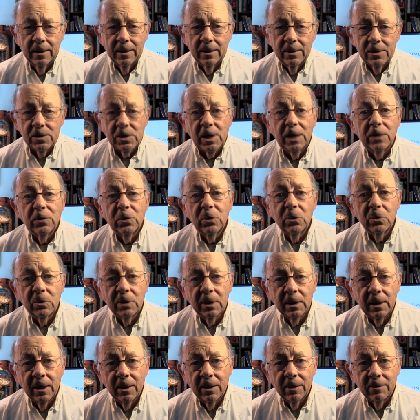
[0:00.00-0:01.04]
Stay tuned
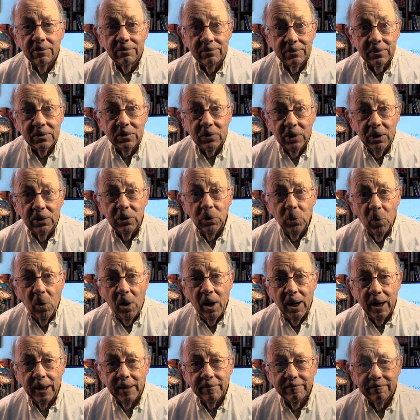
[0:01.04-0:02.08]
and I'll tell you
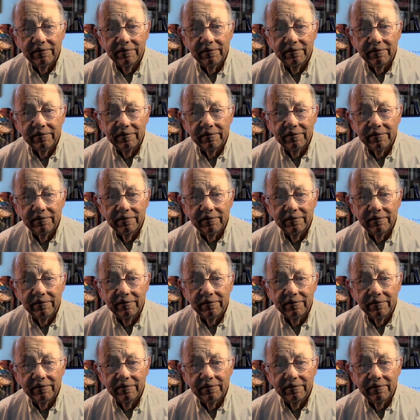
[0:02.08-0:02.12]
why.